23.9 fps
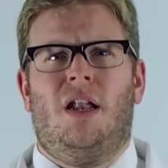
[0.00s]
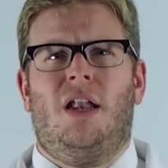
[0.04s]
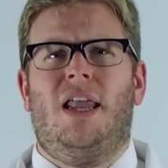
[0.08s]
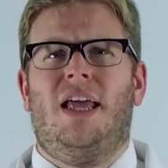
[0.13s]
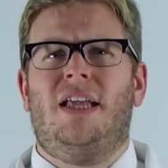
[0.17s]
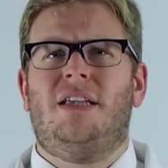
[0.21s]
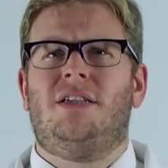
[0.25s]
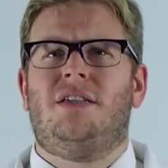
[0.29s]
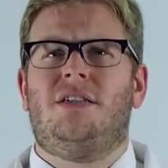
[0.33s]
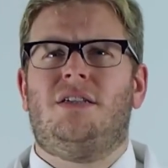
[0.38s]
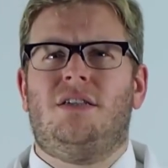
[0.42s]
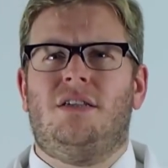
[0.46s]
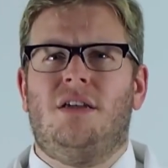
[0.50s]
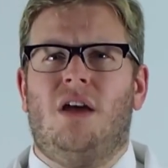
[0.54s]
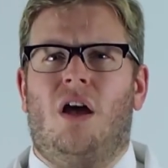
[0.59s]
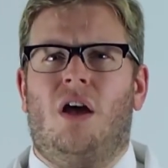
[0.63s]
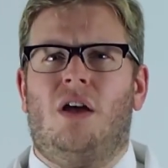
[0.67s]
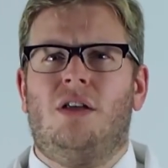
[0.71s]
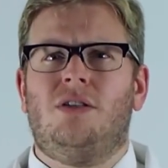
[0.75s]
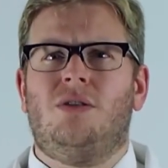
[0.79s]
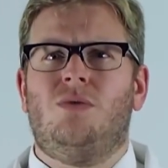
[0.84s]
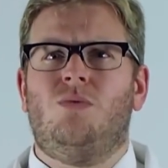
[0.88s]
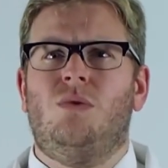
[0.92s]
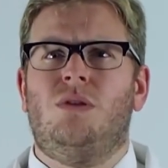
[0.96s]
Let's
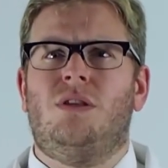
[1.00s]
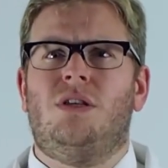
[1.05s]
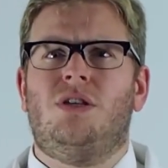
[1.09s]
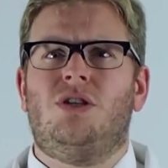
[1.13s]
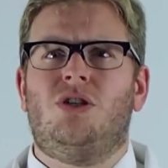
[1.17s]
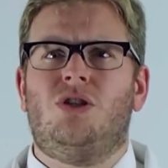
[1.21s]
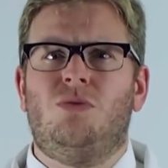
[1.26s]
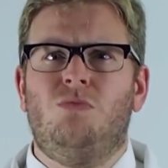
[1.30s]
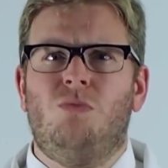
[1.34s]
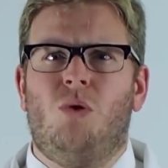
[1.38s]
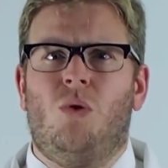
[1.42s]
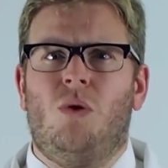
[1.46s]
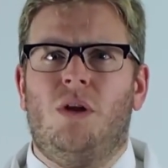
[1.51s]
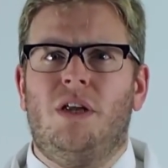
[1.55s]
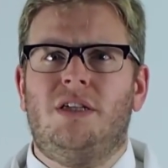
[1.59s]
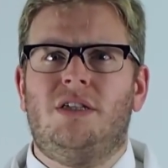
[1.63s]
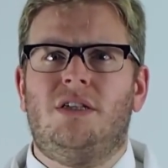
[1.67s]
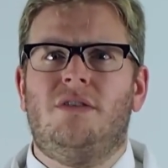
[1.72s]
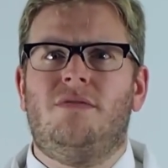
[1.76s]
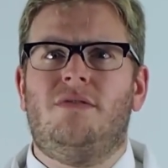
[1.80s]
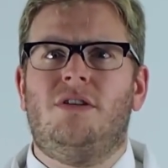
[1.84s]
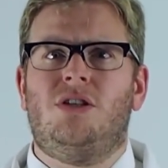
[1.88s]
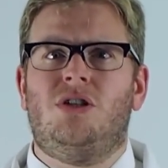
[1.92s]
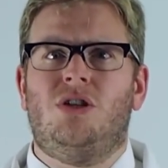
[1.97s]
start with the
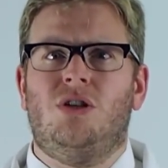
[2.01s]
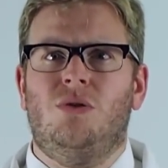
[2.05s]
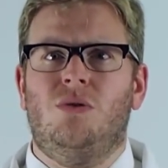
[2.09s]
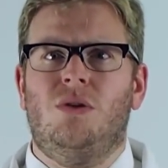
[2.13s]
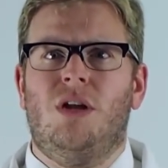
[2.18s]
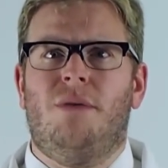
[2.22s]
smallest of the two